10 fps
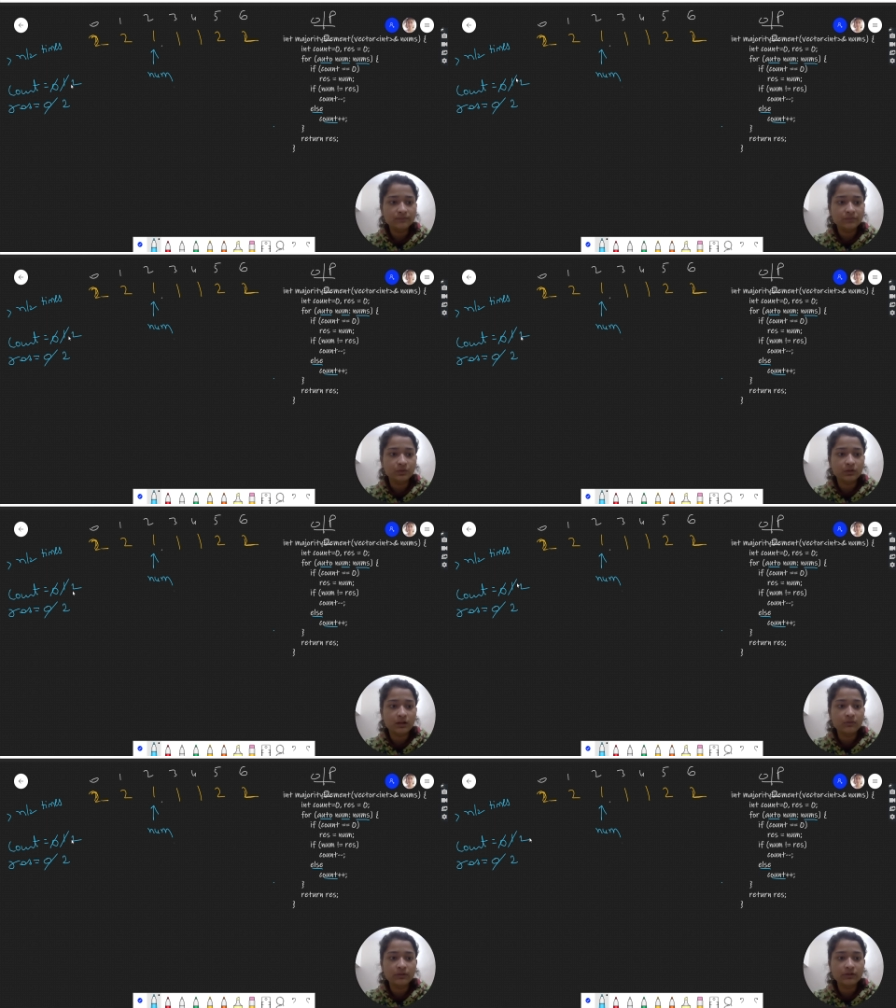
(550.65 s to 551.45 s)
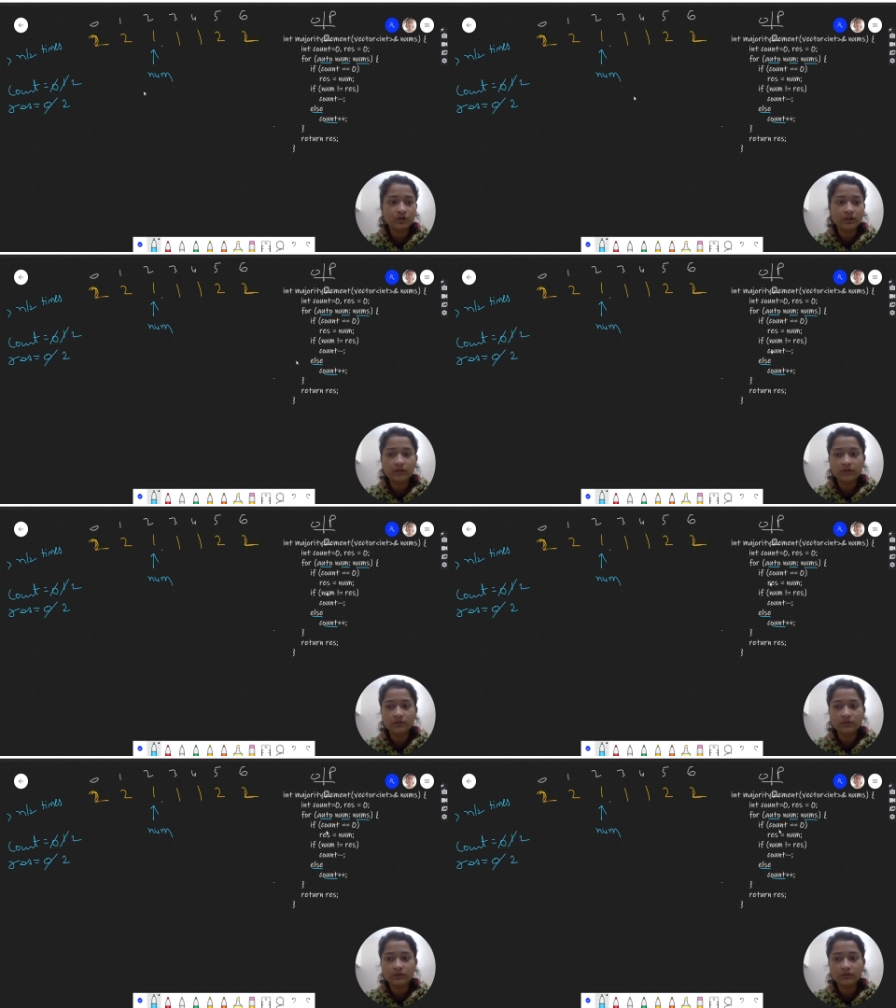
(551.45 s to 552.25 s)
No, count is not equal
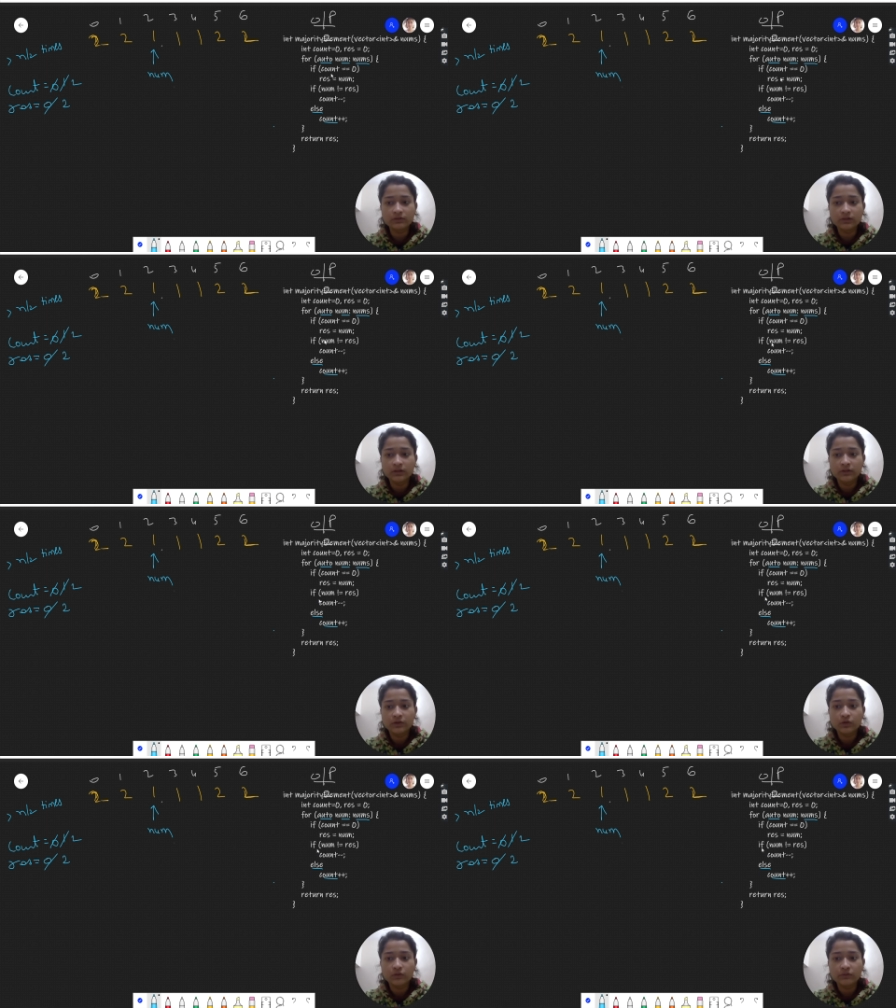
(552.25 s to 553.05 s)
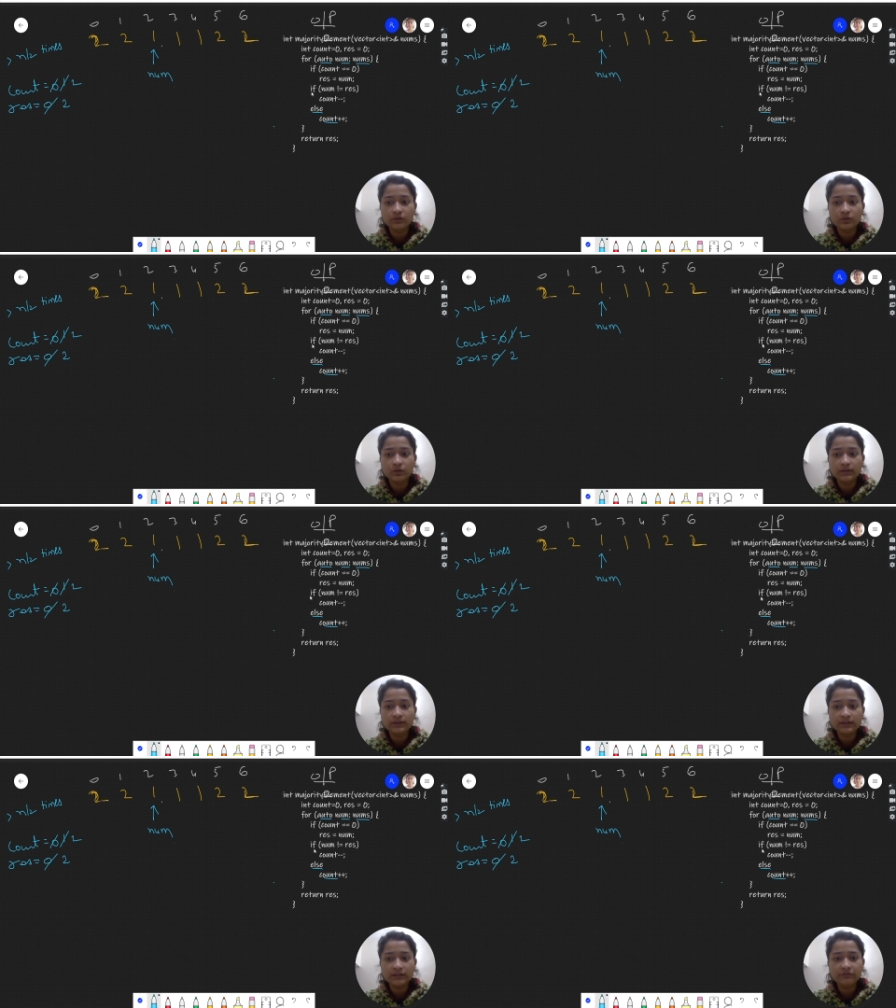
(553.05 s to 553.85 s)
to 0. So we will go in
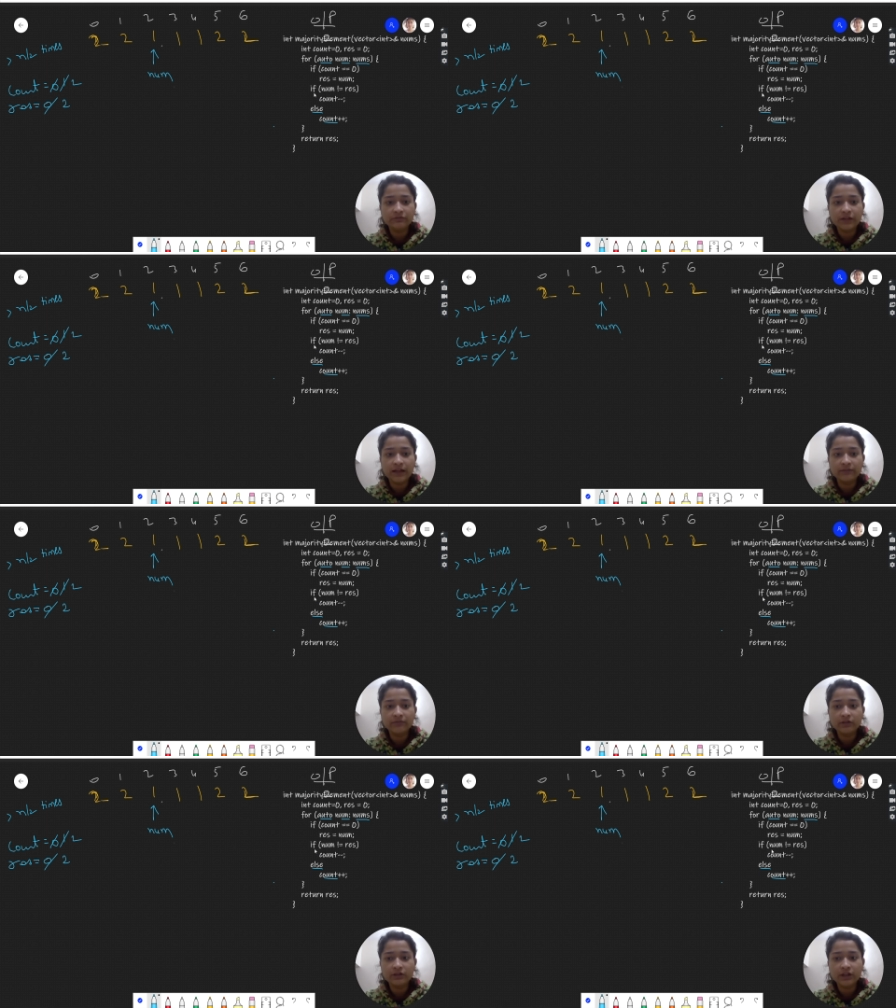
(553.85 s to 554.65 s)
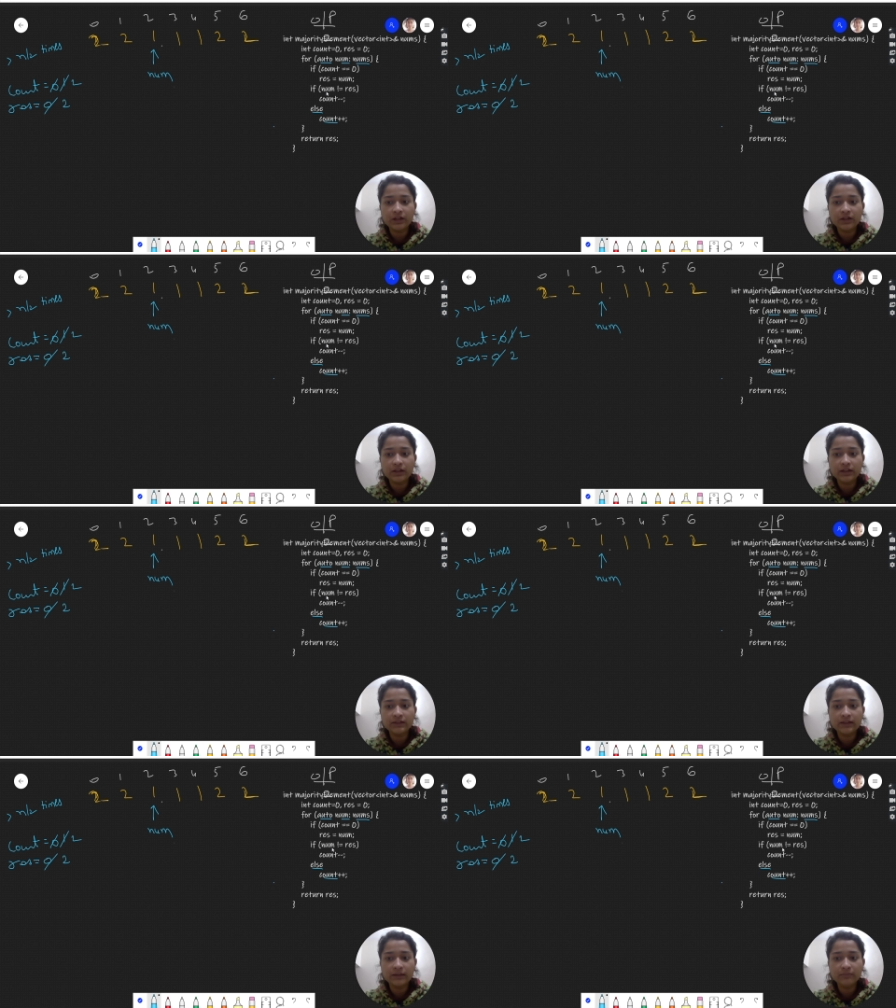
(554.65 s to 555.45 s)
this if and we will check, is
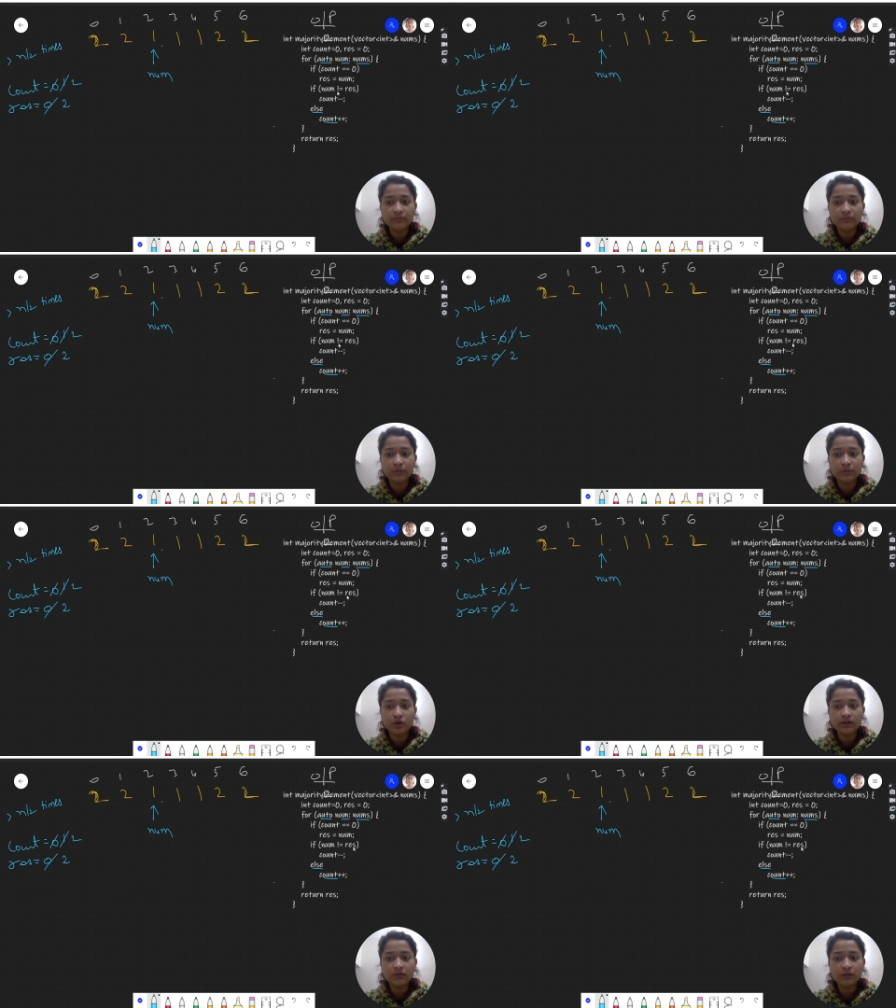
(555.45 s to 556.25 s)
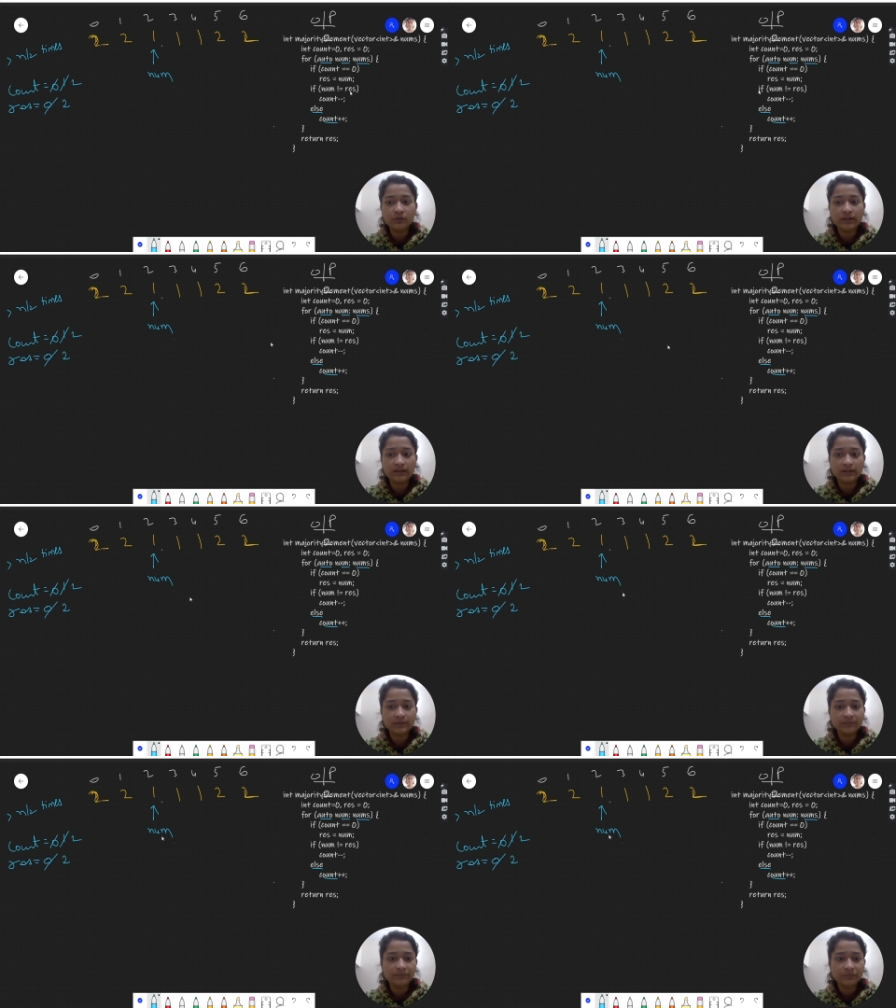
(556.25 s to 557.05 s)
num not equal to res?
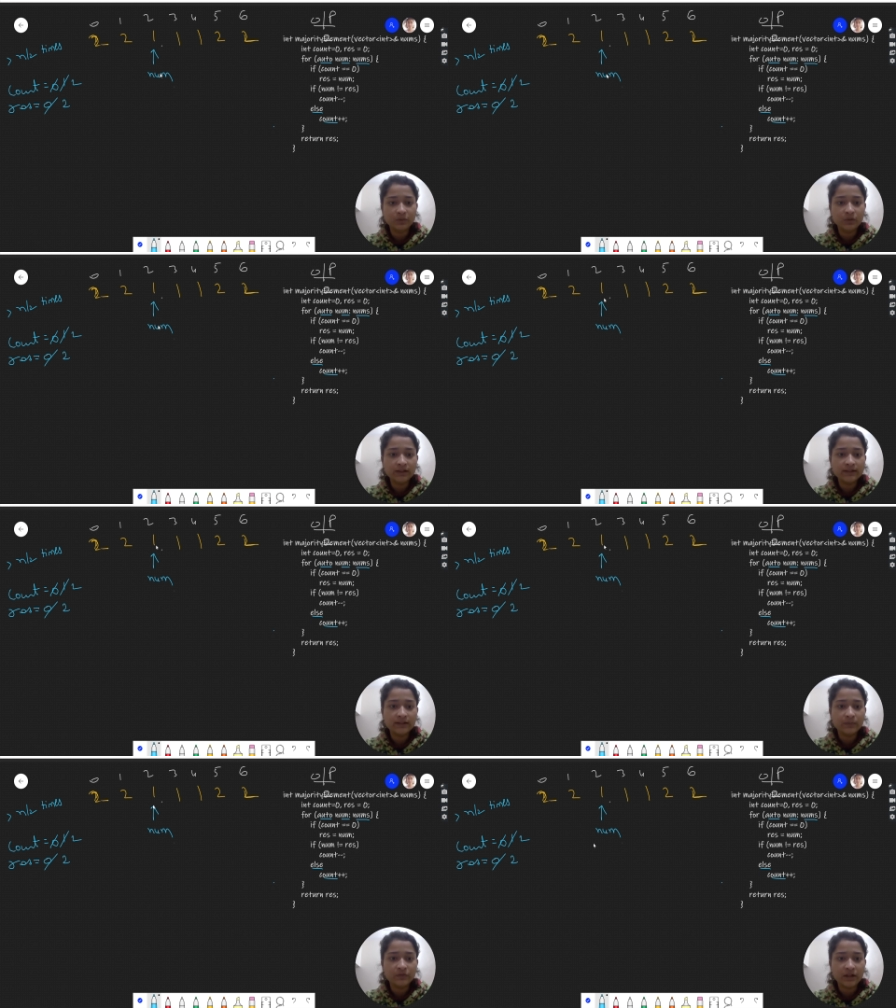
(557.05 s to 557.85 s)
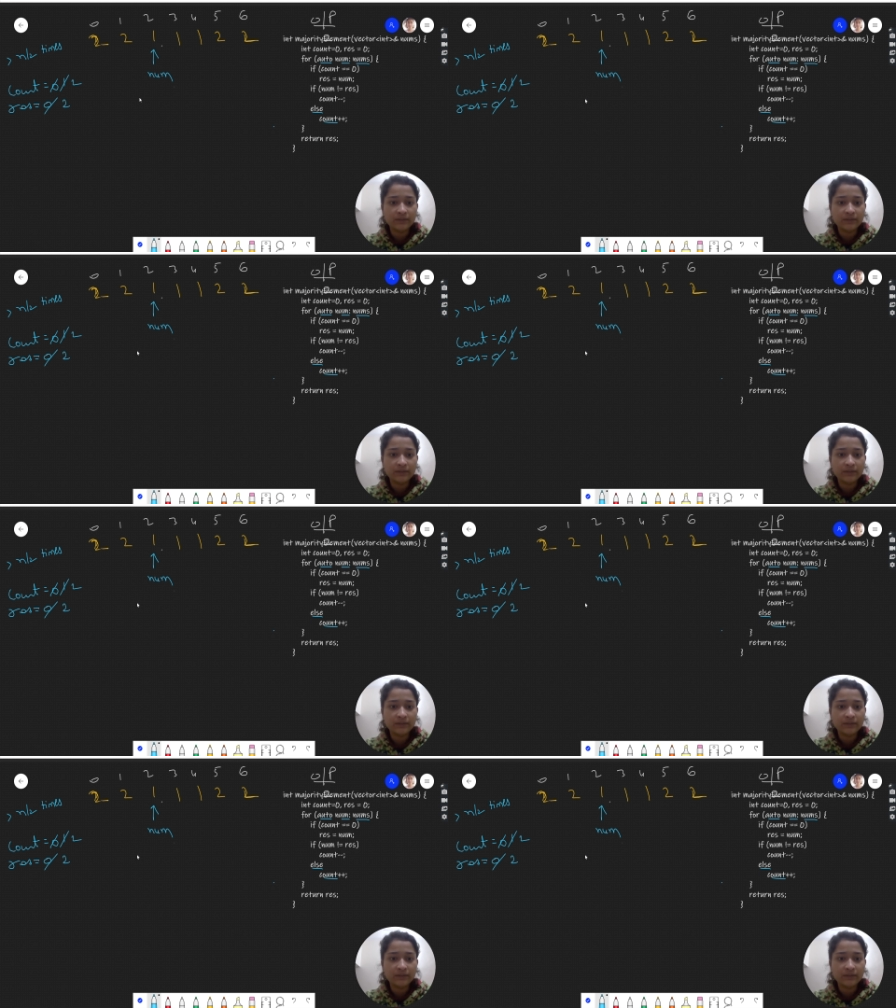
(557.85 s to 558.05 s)
What is num? 1.